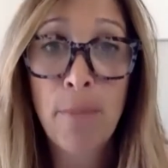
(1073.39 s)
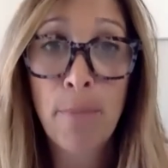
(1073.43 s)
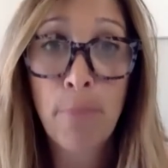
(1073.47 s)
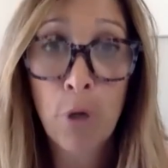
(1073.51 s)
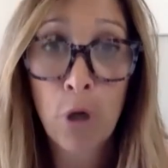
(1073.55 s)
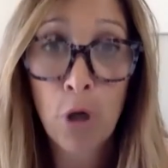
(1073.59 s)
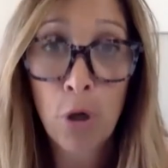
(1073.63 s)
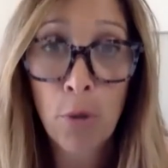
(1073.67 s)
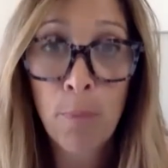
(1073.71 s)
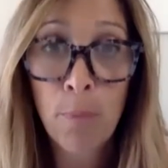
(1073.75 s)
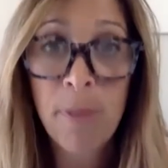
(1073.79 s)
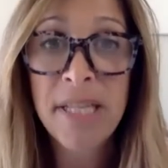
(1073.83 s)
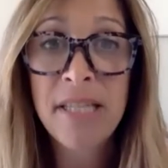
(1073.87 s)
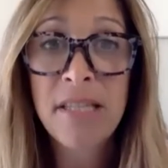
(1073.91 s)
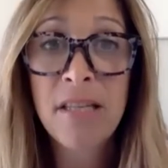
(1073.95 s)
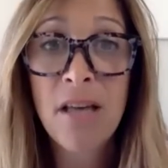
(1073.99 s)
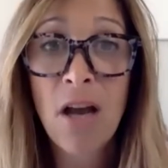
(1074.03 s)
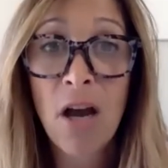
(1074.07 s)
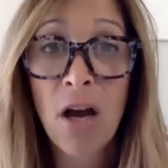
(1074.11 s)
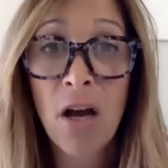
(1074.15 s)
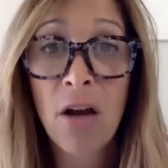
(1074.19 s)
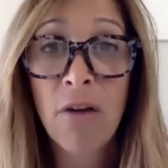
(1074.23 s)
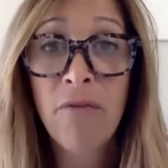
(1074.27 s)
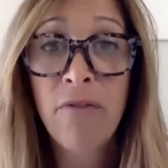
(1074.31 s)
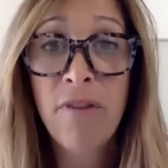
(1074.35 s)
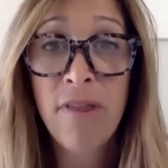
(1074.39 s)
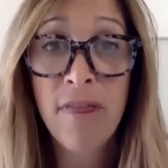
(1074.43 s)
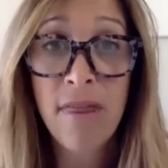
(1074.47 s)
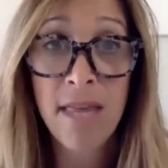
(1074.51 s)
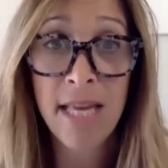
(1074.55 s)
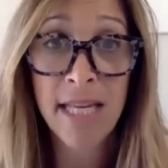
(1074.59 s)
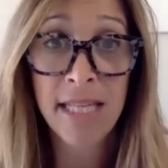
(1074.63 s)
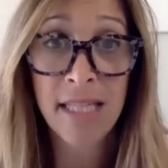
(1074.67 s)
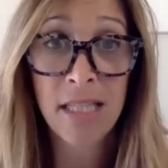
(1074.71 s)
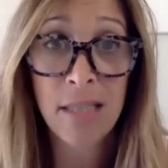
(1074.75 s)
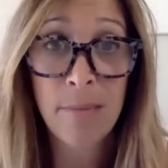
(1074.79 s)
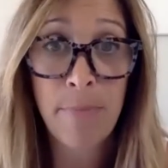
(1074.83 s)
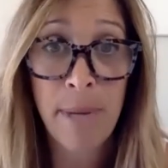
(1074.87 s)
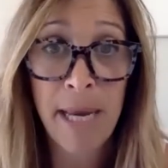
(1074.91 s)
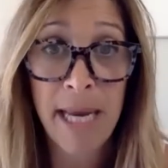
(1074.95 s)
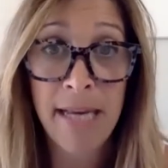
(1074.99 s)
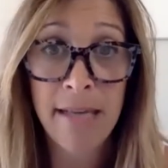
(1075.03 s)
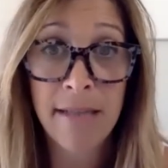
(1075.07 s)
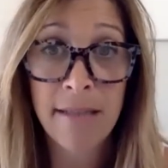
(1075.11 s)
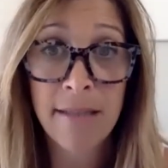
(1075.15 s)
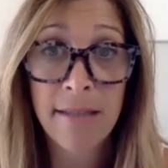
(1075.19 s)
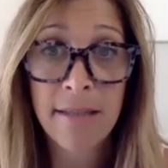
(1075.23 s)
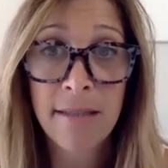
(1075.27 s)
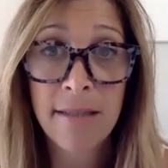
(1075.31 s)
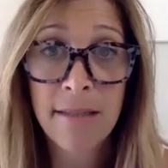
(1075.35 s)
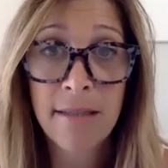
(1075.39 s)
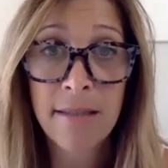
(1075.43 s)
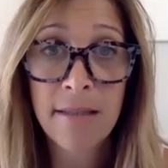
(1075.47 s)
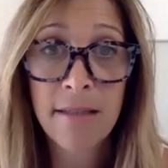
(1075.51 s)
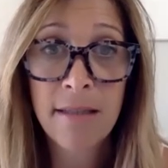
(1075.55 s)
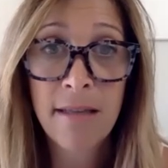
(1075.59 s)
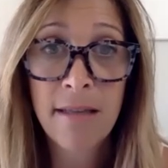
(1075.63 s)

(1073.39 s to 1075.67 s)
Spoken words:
purpose of this space?